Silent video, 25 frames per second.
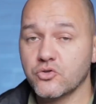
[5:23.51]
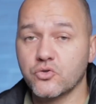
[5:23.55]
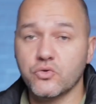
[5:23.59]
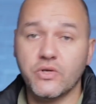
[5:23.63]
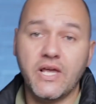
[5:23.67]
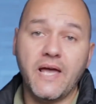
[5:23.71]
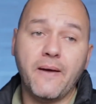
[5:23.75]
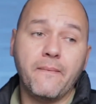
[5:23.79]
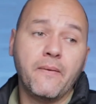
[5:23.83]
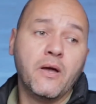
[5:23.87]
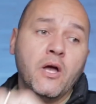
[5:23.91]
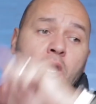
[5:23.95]
So
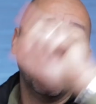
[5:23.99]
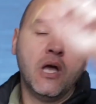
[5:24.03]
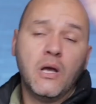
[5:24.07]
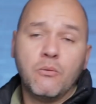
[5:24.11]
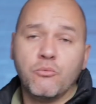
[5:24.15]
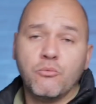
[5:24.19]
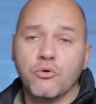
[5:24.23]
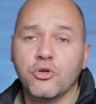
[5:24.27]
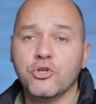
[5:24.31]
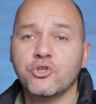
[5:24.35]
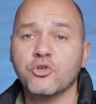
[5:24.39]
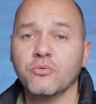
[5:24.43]
yeah,
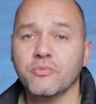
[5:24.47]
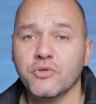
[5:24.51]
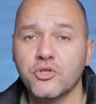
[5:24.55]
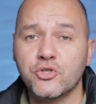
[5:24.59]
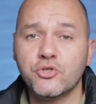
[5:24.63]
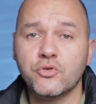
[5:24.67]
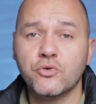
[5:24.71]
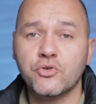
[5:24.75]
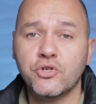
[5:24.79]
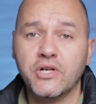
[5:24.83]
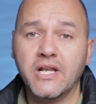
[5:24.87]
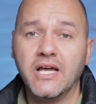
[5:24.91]
I'm going to jump in the
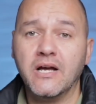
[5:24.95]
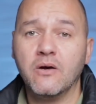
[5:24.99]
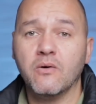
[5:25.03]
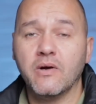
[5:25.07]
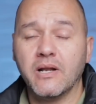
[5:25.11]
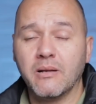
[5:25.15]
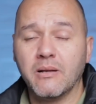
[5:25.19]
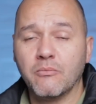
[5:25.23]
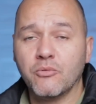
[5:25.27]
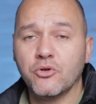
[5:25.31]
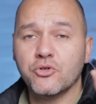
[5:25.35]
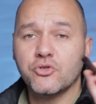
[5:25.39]
studio now
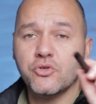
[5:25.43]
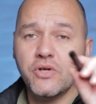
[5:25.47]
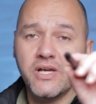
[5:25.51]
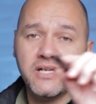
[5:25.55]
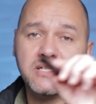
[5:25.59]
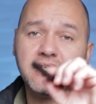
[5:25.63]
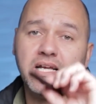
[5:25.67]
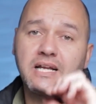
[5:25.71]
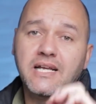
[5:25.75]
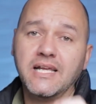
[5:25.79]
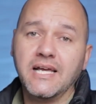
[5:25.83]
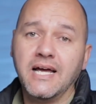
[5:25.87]
and I'm going to show you
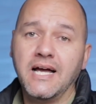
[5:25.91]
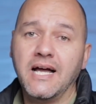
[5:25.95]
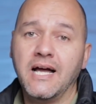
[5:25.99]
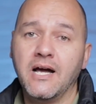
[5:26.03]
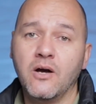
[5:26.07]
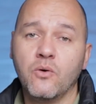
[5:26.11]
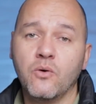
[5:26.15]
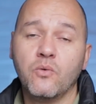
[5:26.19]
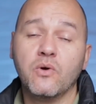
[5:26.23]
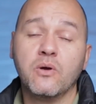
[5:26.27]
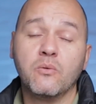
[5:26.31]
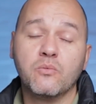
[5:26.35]
exactly
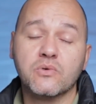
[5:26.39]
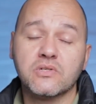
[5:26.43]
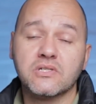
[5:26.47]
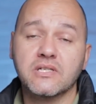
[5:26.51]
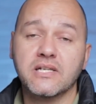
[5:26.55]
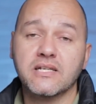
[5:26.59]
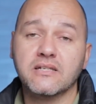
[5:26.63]
how it was